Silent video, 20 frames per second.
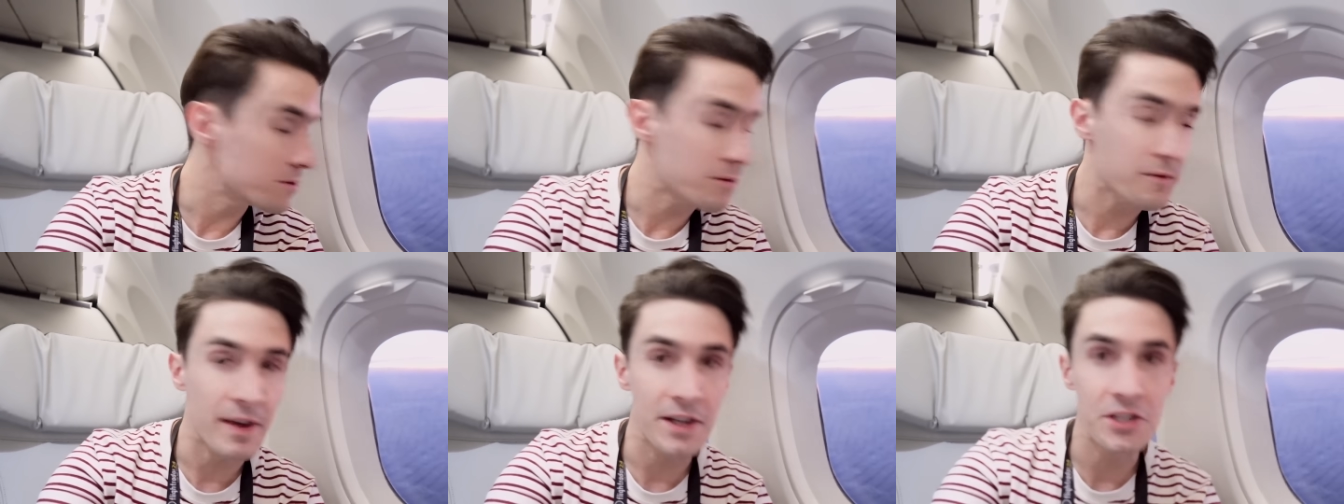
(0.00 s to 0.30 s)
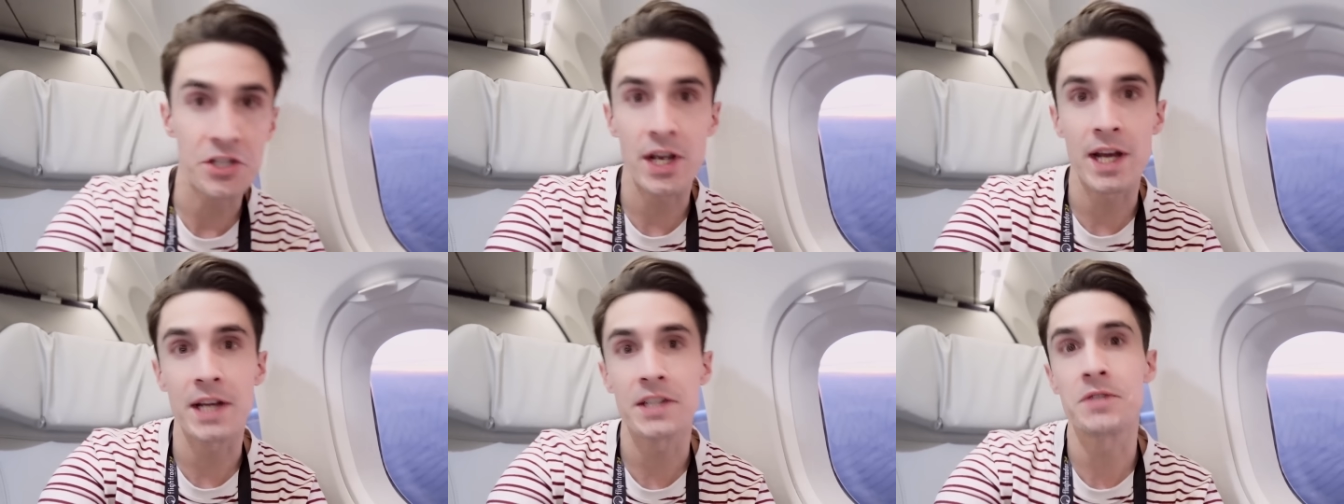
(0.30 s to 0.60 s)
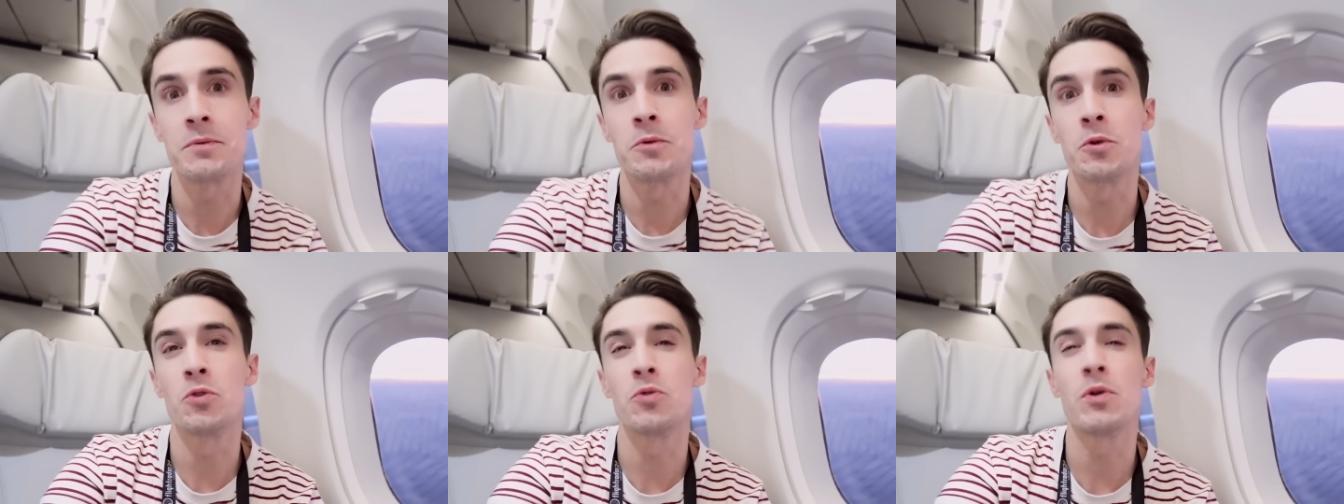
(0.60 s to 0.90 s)
We've actually had
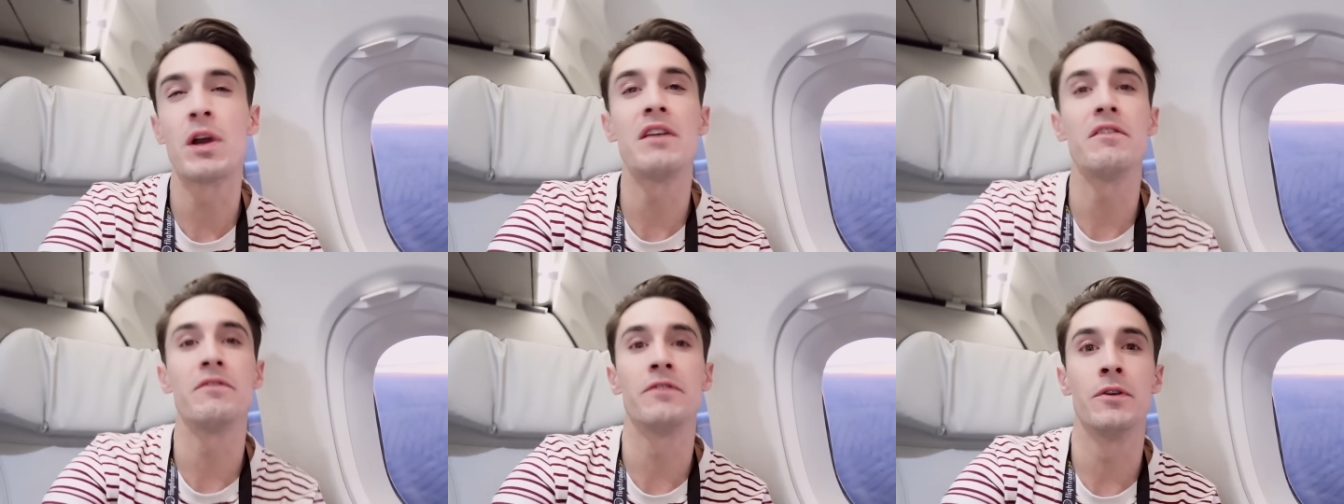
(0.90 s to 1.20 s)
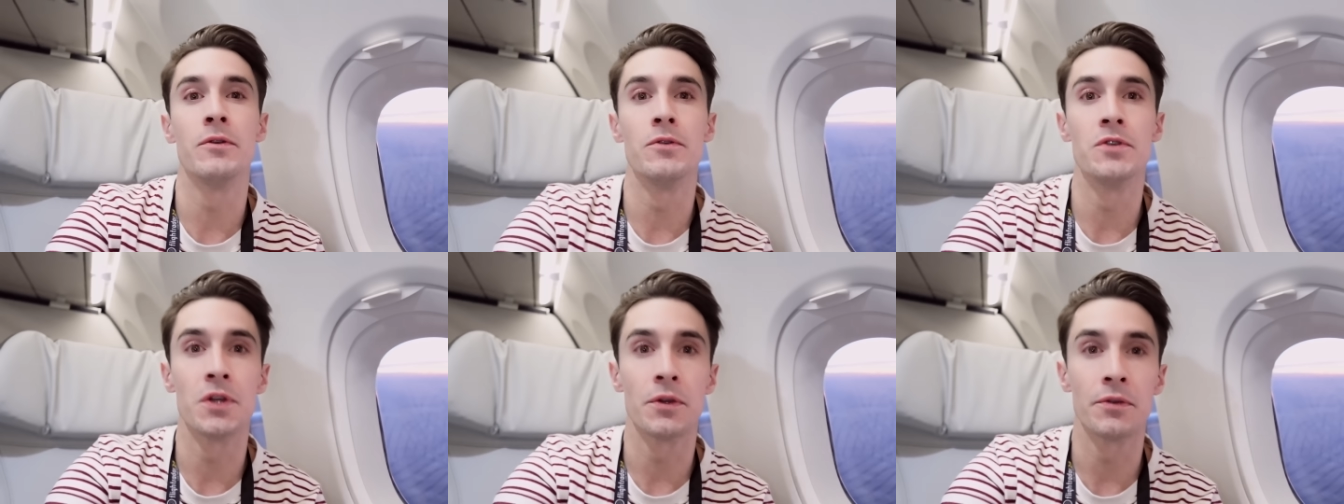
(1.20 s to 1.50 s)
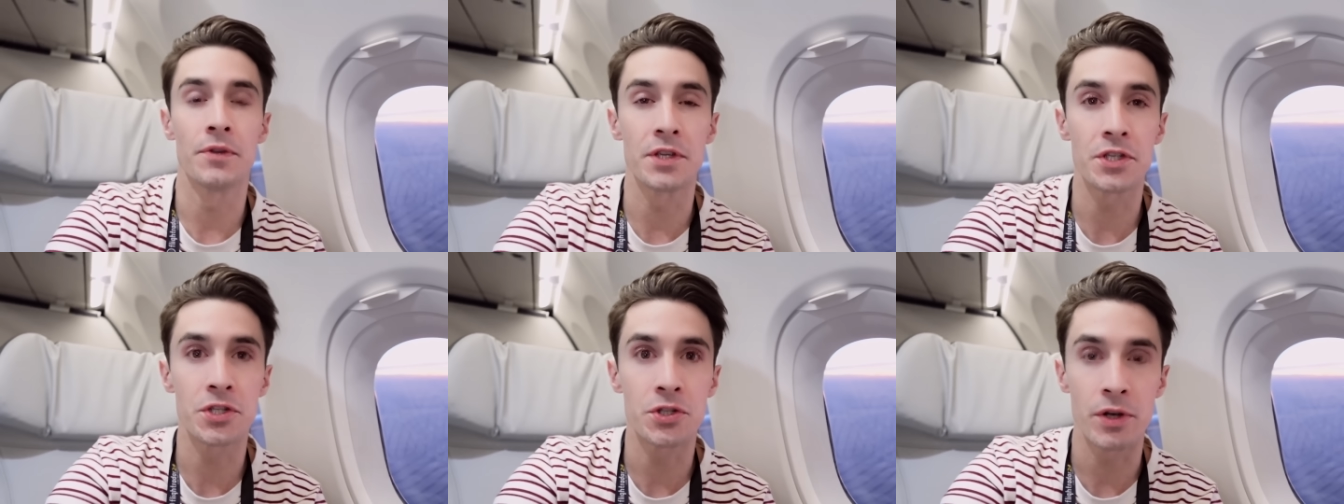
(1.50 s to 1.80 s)
some great views
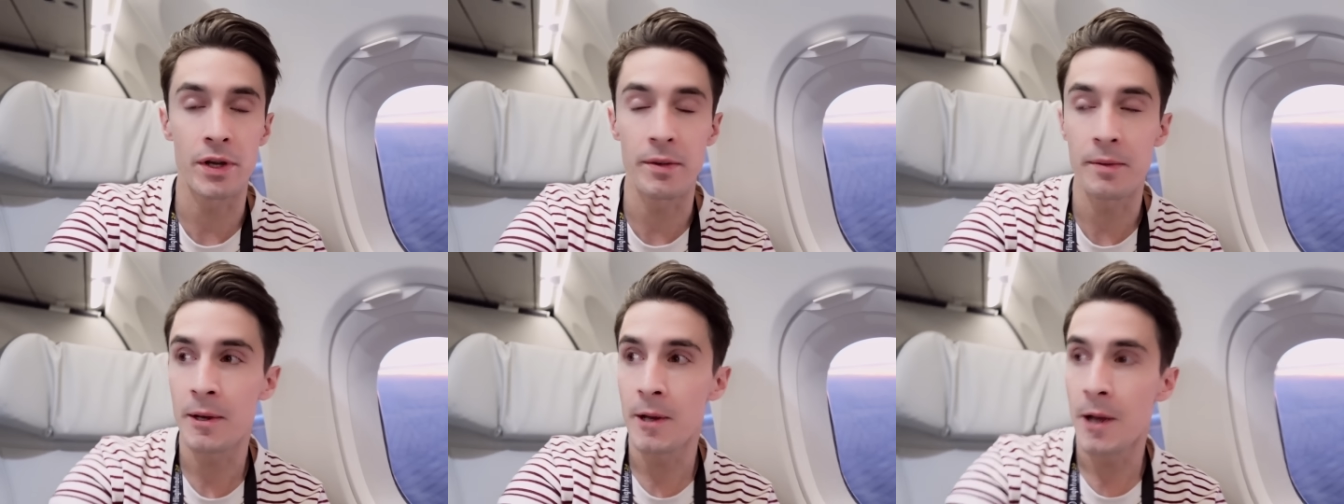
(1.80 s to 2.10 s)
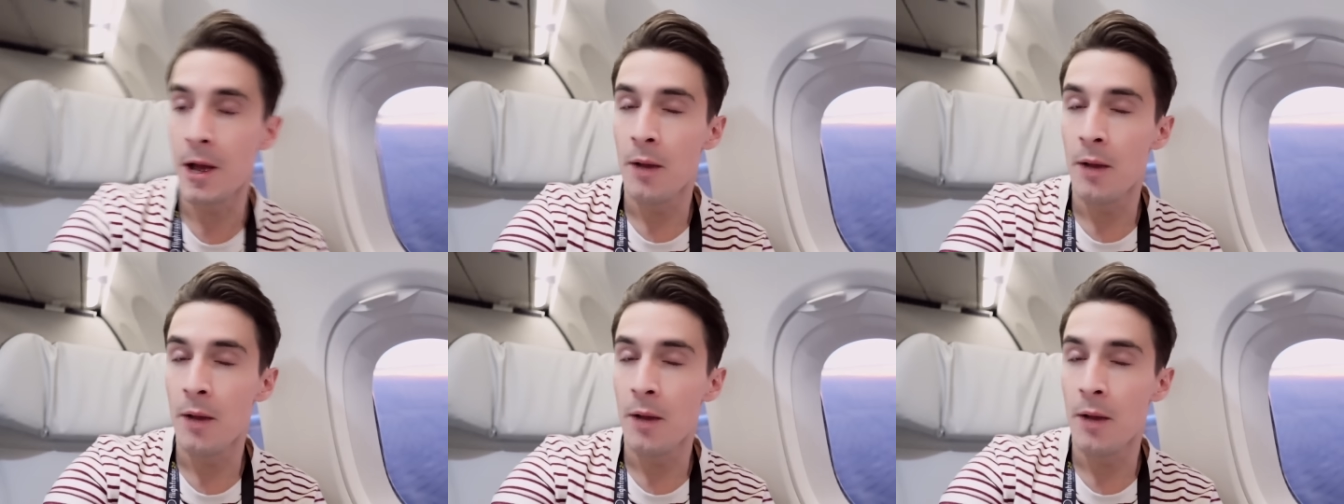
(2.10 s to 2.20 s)
on this trip,